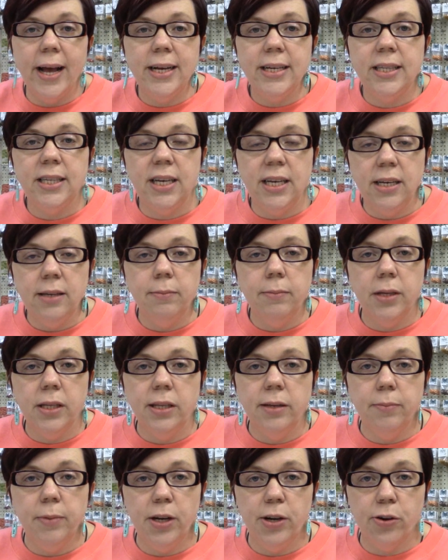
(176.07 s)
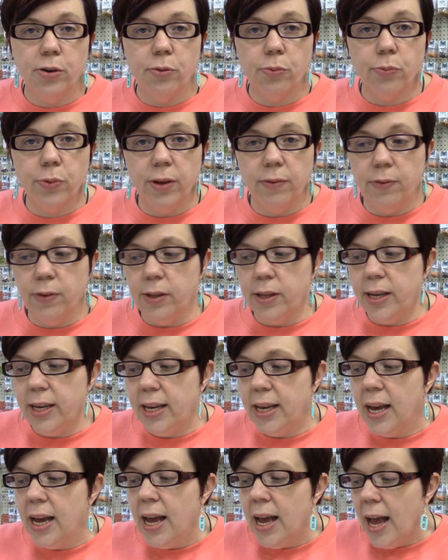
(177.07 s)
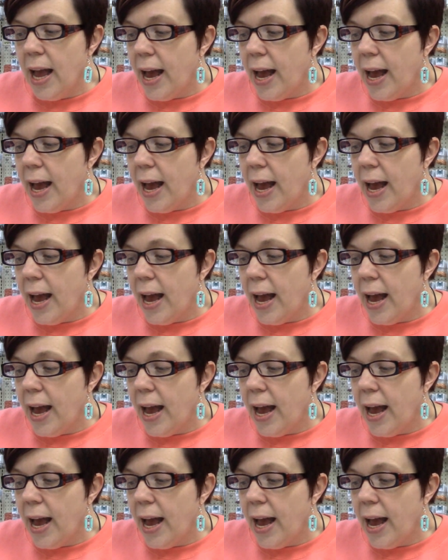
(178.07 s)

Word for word: 18 millimeter Rivoli,